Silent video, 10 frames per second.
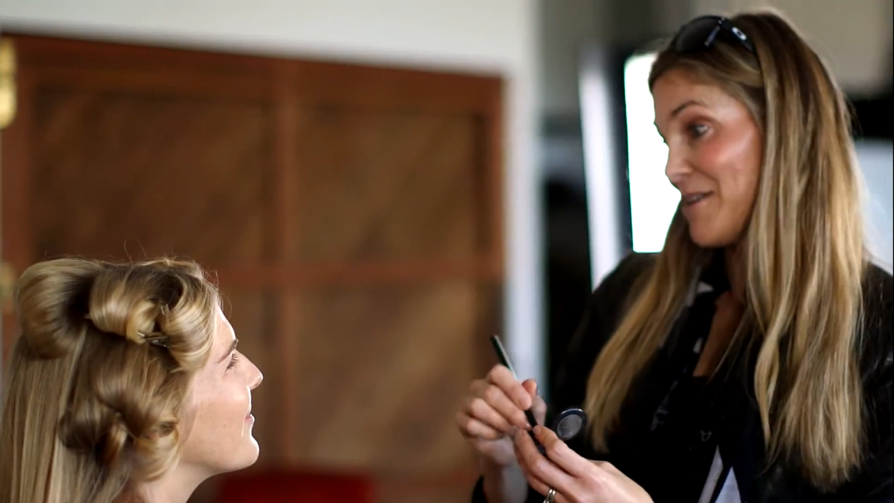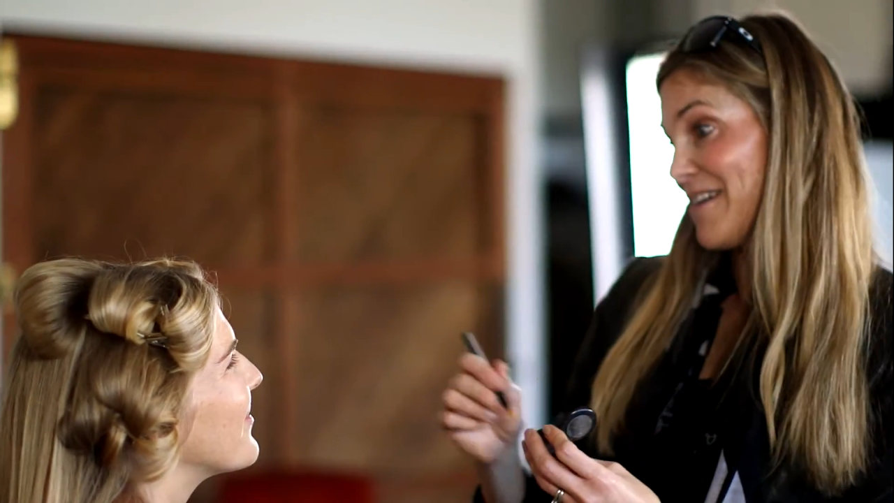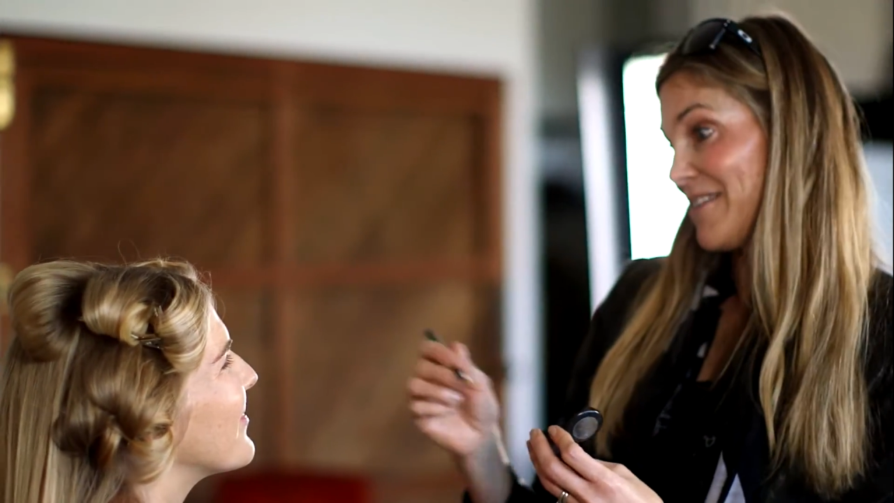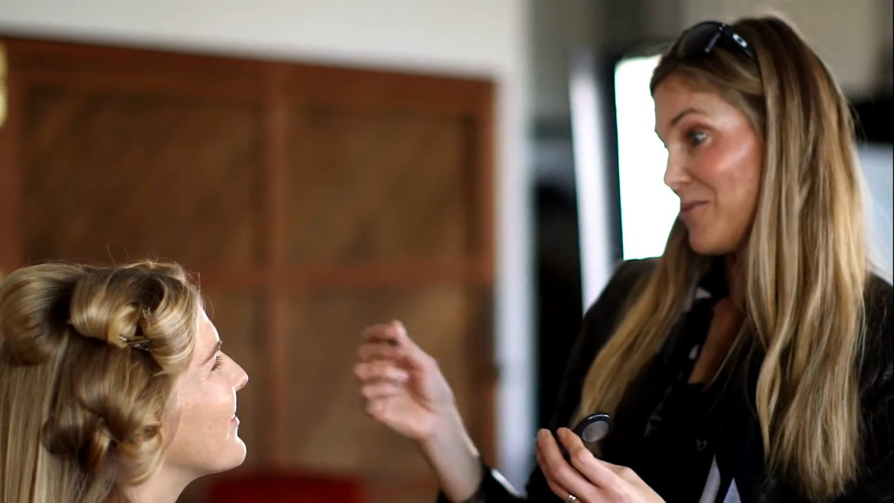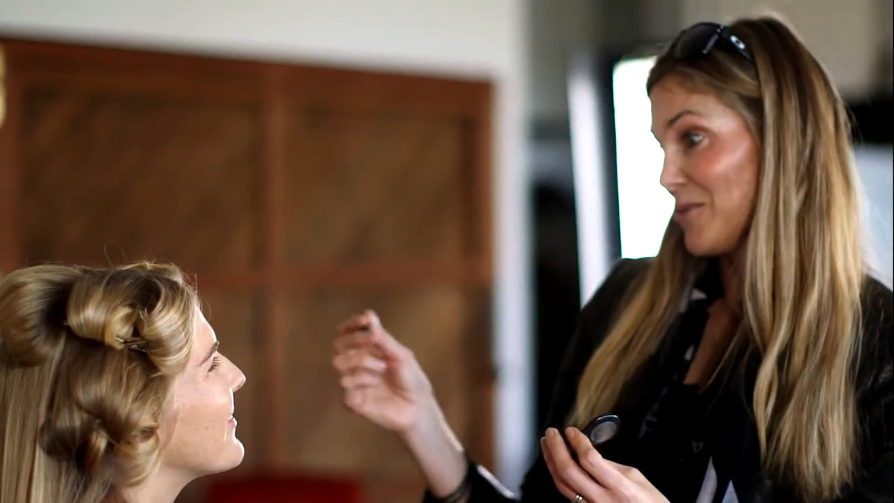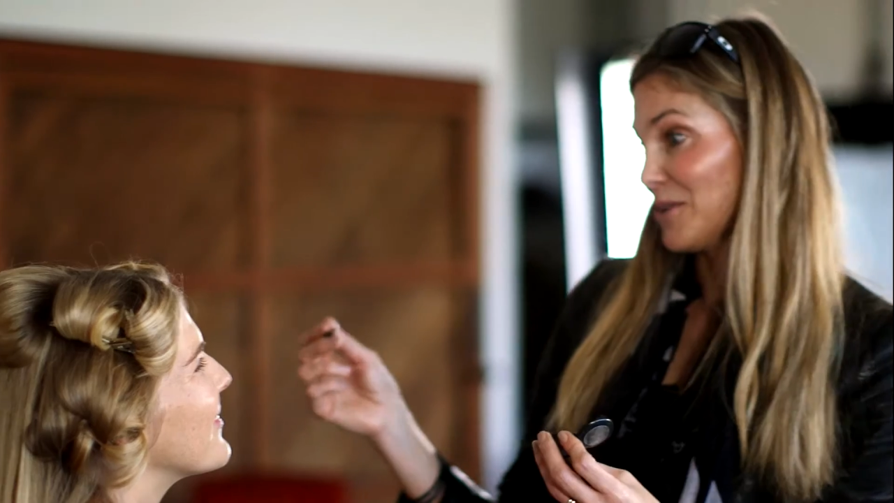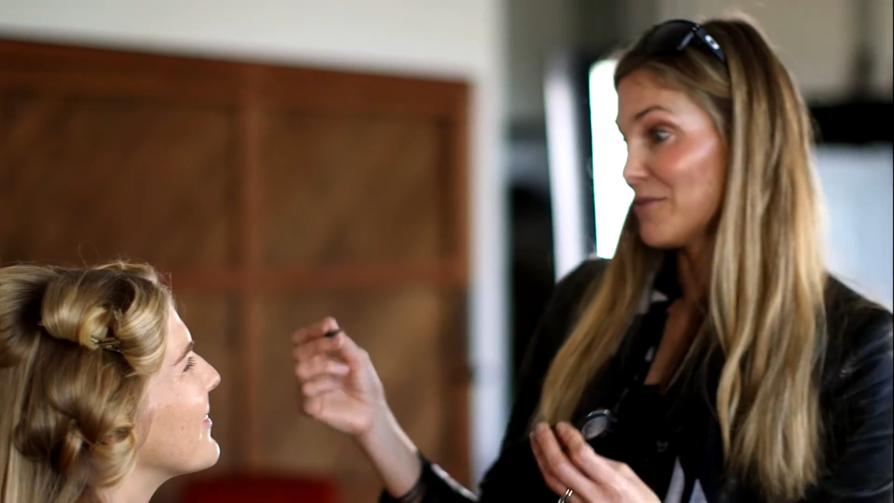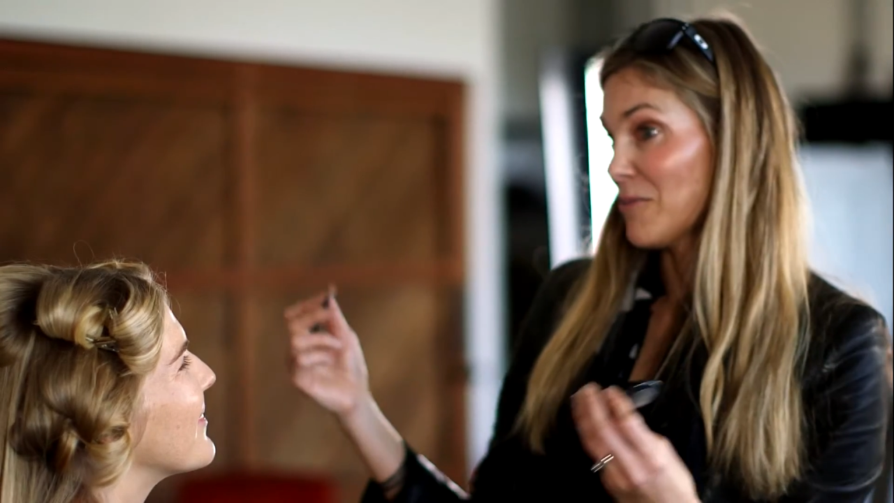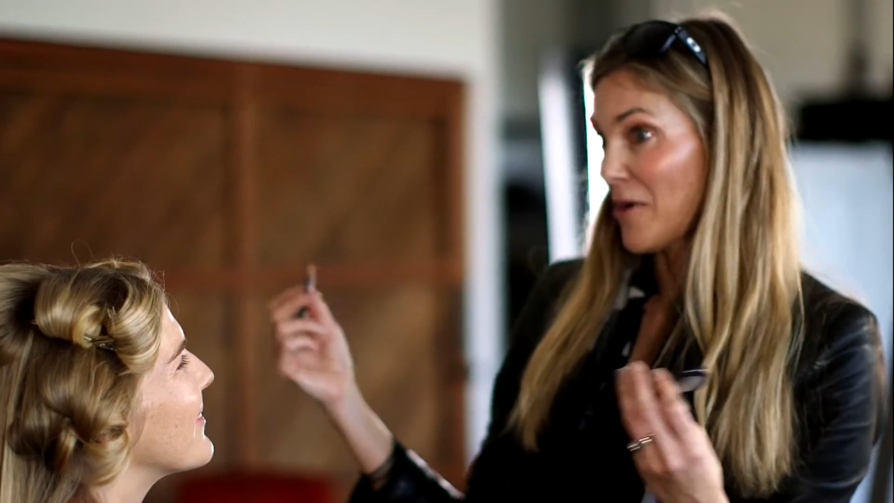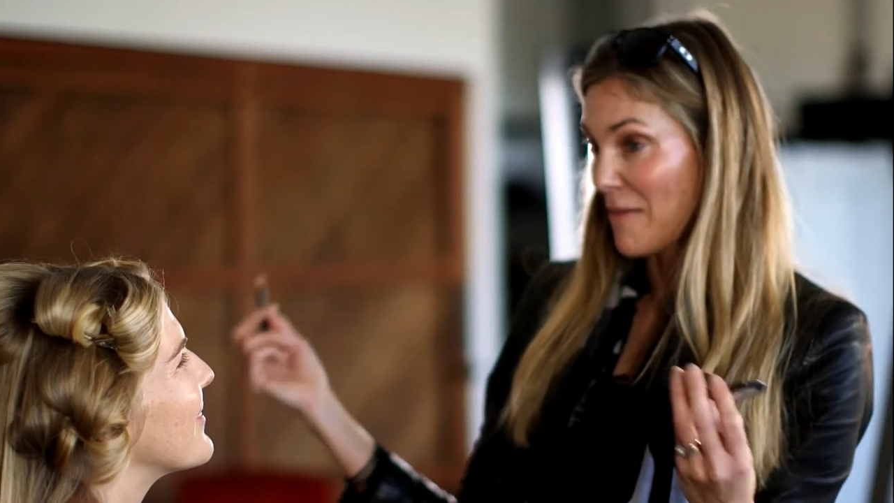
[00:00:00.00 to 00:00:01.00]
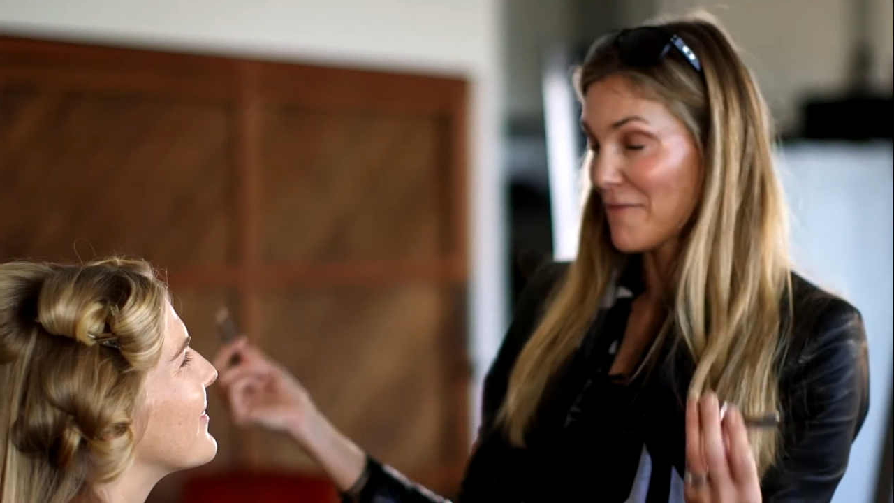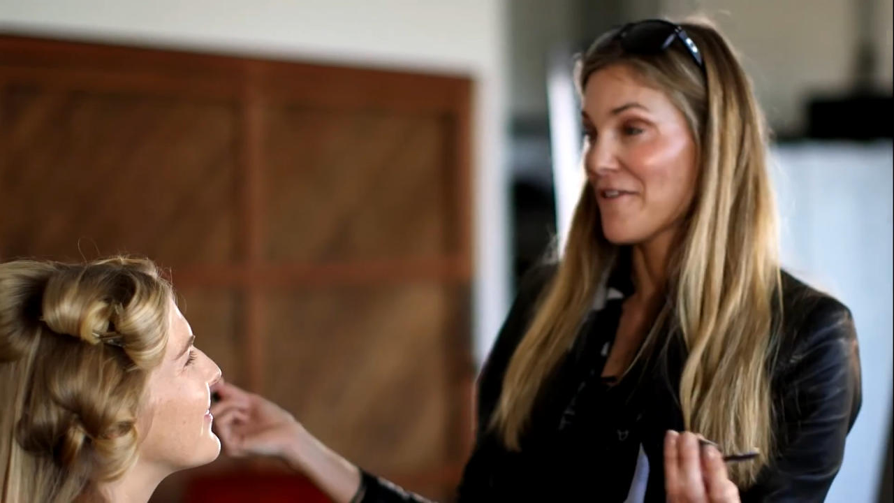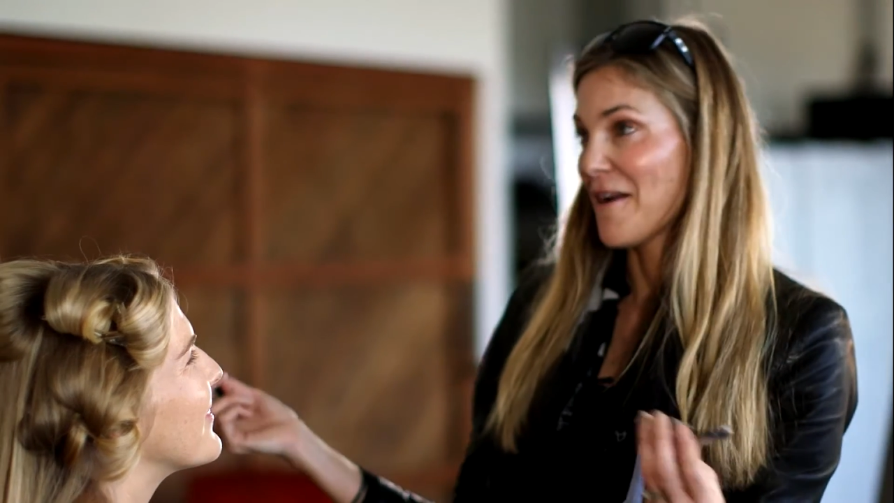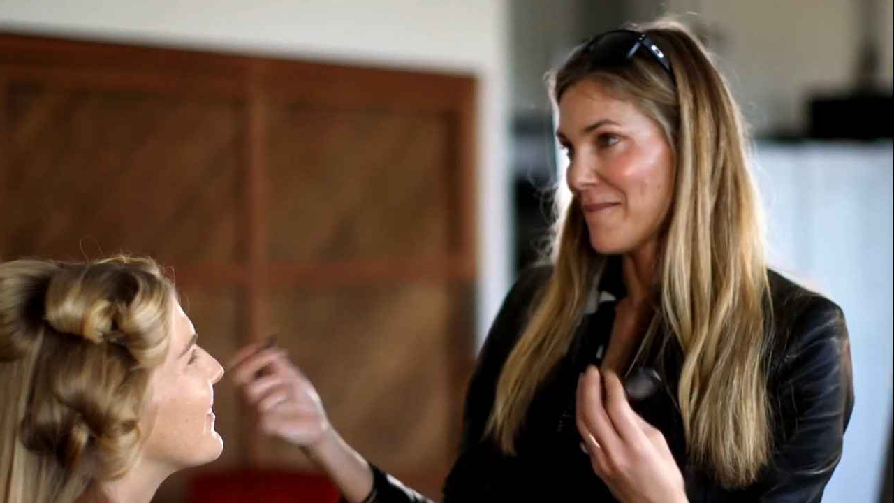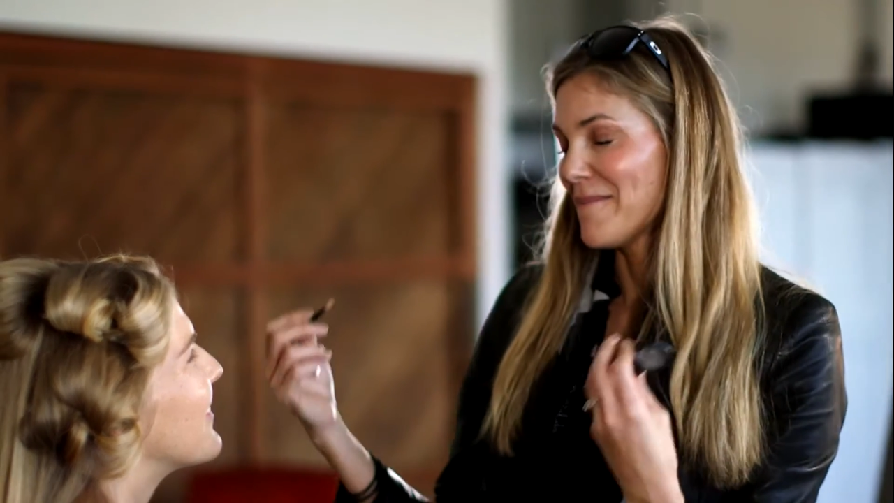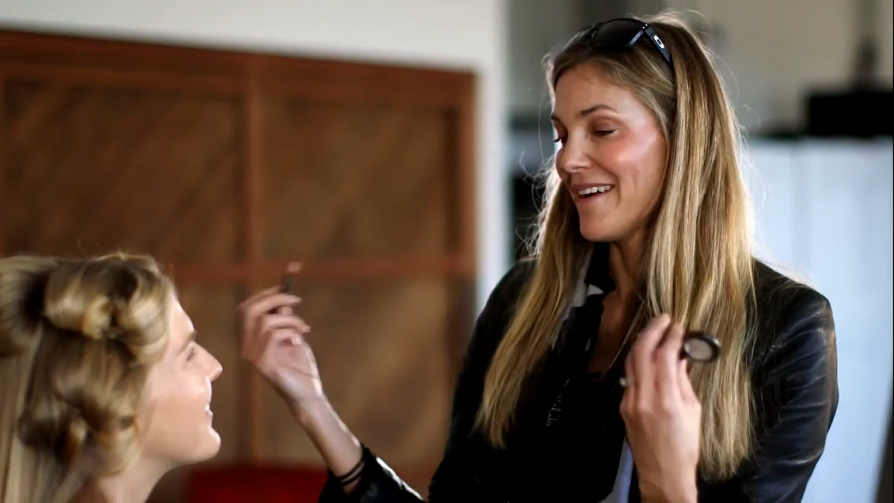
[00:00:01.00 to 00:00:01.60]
around the world from where I'm from,